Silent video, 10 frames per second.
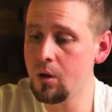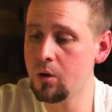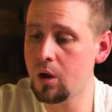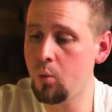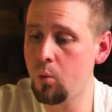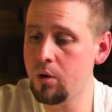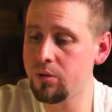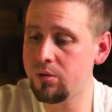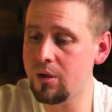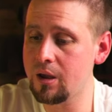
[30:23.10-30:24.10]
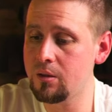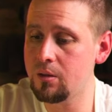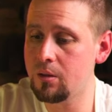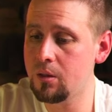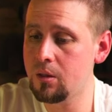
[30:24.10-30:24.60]
okay, one second.
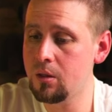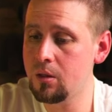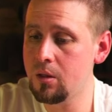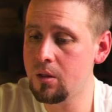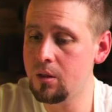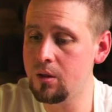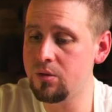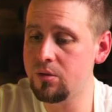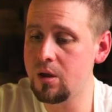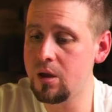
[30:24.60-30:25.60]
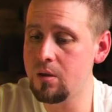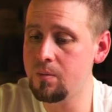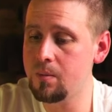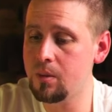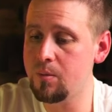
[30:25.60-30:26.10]
Let's see.
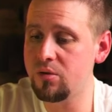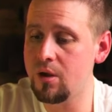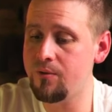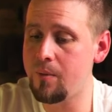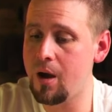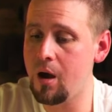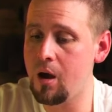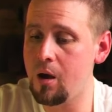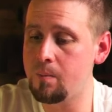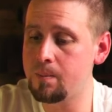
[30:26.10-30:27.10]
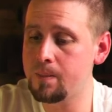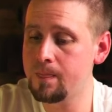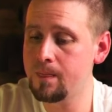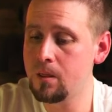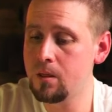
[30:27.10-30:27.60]
Let me see if my, um,
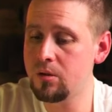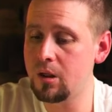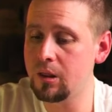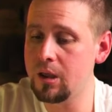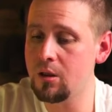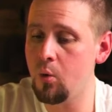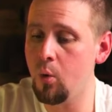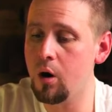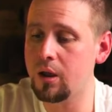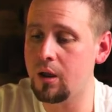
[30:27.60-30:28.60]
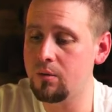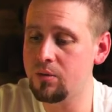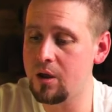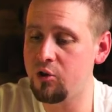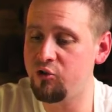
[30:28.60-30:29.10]
see, link not working.
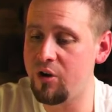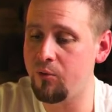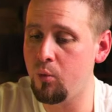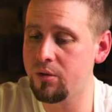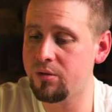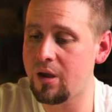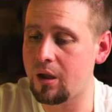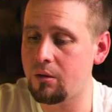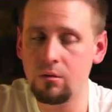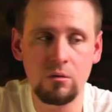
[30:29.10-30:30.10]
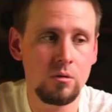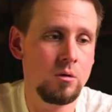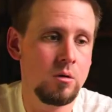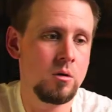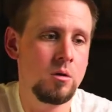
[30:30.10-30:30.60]
Thank you, Jeff. One second.
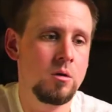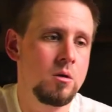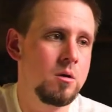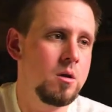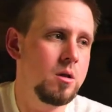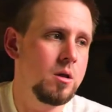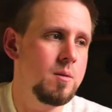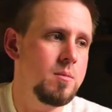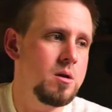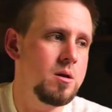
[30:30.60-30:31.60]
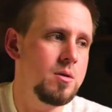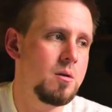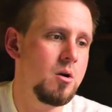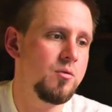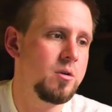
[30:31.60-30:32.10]
Let me get
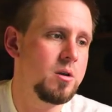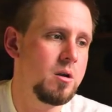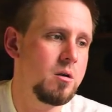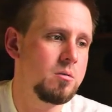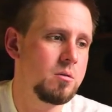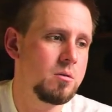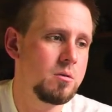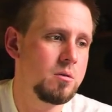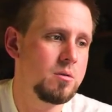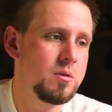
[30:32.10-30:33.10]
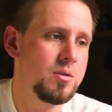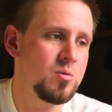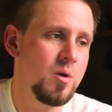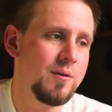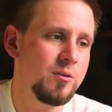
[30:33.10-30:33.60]
over here. See,
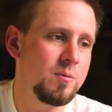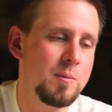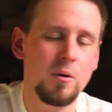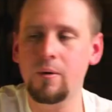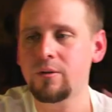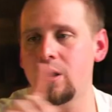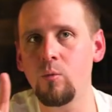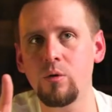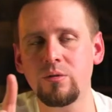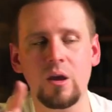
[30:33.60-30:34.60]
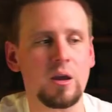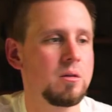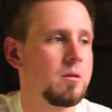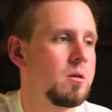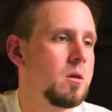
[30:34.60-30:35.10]
that's why I have good people on my team. One second.
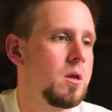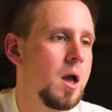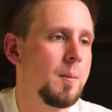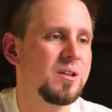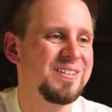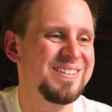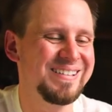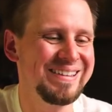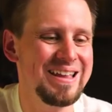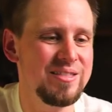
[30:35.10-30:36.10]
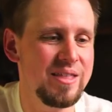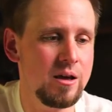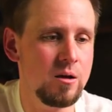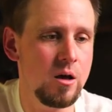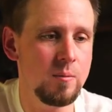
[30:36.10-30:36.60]
I'm going to delete
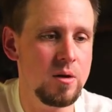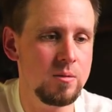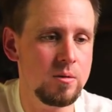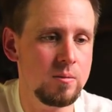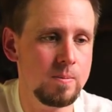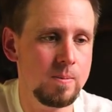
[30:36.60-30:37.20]
that comment.